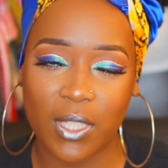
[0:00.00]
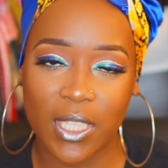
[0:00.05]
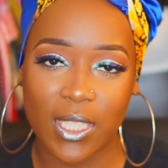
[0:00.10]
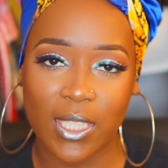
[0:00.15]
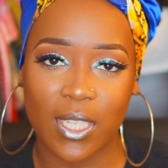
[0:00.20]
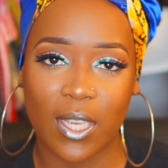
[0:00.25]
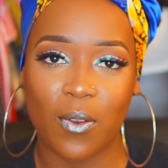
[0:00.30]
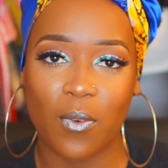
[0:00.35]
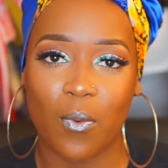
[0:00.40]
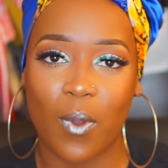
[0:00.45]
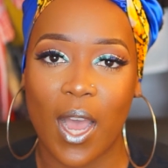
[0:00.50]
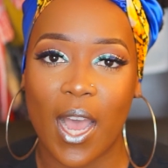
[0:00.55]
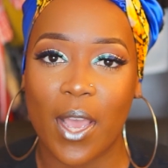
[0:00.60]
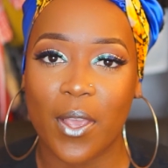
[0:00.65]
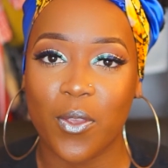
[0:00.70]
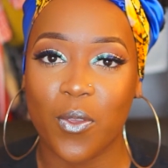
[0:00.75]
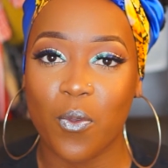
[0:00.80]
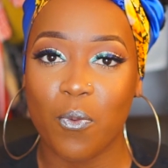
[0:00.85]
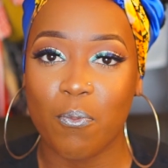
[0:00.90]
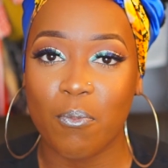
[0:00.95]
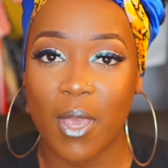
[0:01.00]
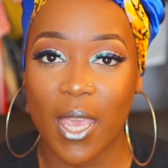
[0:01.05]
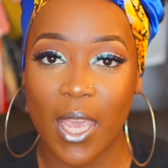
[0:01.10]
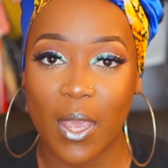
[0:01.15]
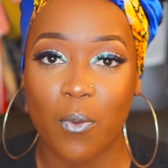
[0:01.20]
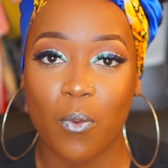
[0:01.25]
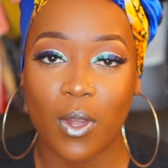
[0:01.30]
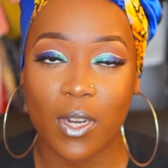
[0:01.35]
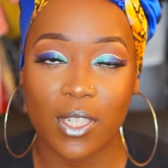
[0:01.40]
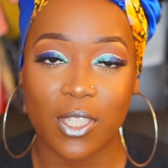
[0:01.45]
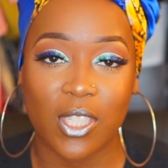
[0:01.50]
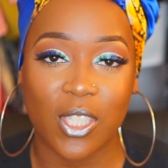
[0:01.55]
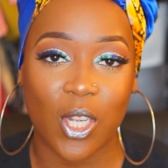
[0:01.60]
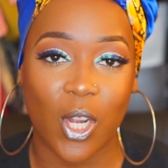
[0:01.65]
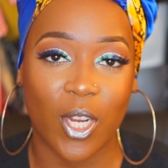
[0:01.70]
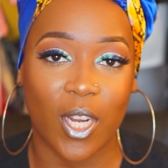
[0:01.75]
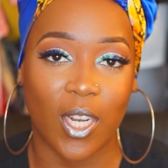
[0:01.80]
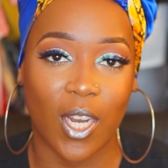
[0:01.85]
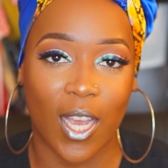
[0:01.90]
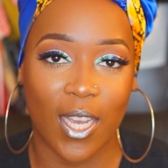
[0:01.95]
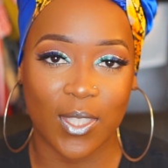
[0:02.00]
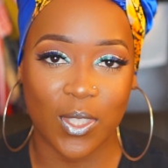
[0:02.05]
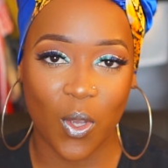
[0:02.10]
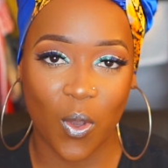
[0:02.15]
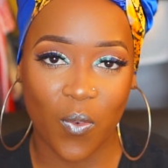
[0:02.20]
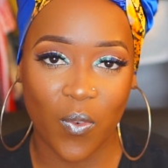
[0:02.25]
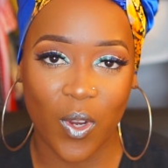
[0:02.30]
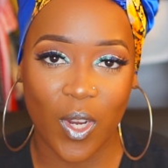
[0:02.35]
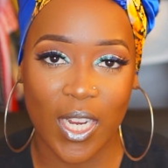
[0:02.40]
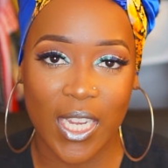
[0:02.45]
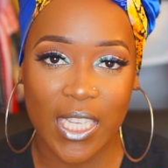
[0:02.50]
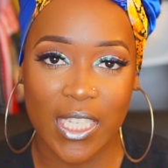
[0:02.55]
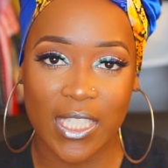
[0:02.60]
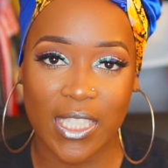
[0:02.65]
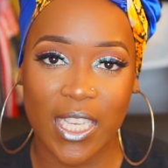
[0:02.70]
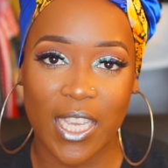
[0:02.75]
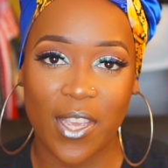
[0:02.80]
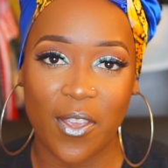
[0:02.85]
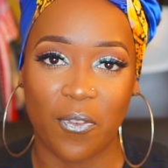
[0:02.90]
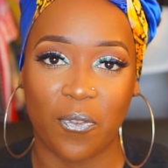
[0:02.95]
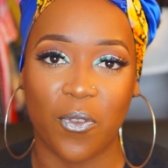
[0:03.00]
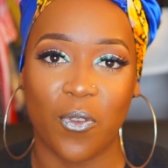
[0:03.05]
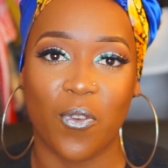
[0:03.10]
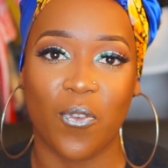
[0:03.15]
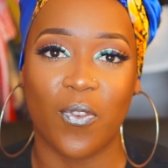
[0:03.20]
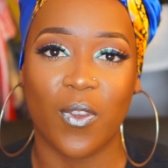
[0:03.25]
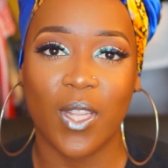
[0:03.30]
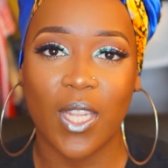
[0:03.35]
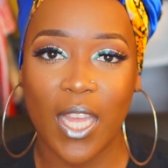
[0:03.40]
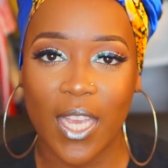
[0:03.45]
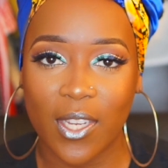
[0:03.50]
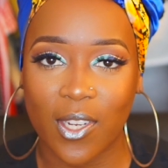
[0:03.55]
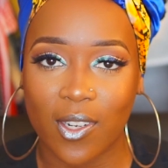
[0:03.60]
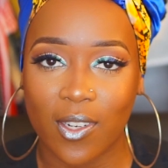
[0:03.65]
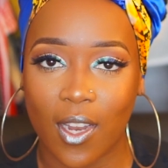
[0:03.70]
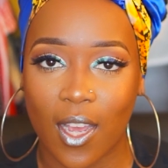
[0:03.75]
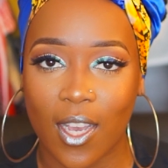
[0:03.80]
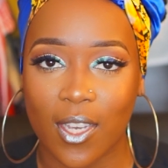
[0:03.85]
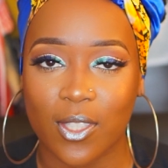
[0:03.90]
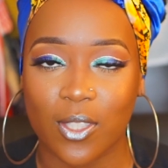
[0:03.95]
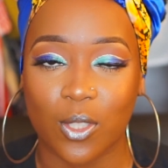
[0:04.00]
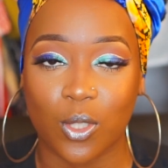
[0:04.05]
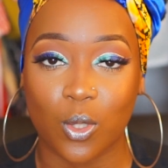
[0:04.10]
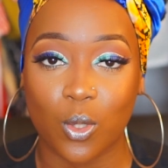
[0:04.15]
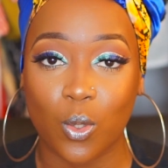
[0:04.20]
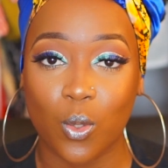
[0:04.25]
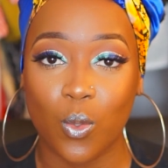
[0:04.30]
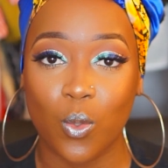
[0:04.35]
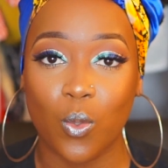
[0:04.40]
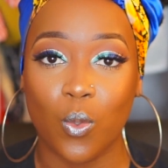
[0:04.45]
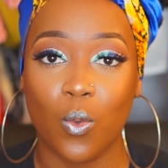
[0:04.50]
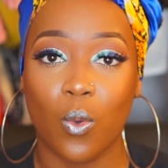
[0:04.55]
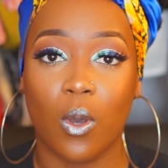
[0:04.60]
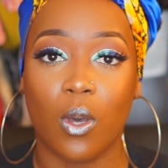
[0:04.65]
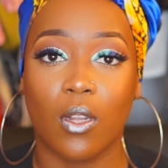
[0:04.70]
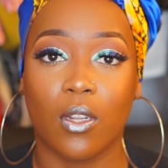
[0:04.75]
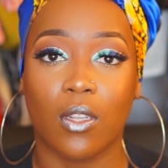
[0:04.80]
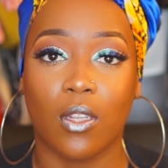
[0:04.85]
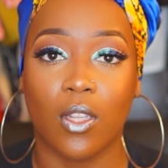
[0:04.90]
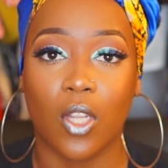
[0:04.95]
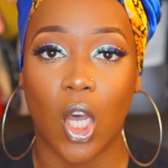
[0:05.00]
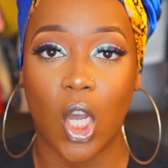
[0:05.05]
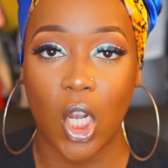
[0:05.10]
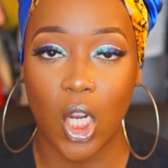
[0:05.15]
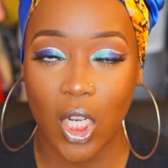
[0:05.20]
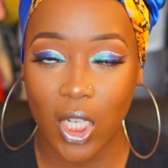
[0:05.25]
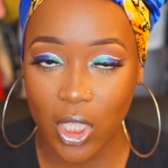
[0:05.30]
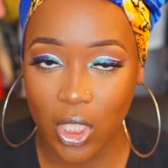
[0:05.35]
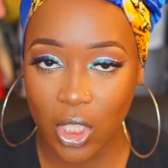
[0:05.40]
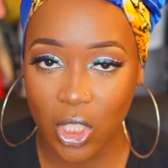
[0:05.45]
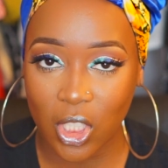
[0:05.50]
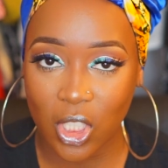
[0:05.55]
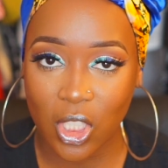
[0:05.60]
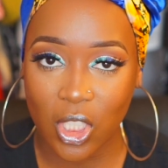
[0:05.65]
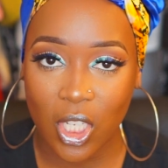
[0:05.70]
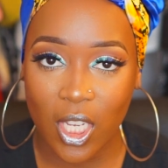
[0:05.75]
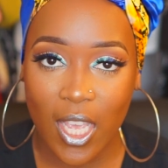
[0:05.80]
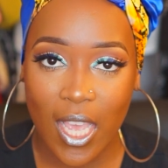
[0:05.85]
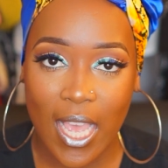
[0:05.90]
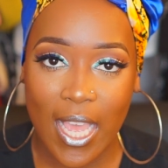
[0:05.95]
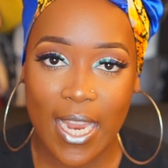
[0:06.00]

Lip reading: reason why you may want to start your locks over is if you feel like your locks are too large.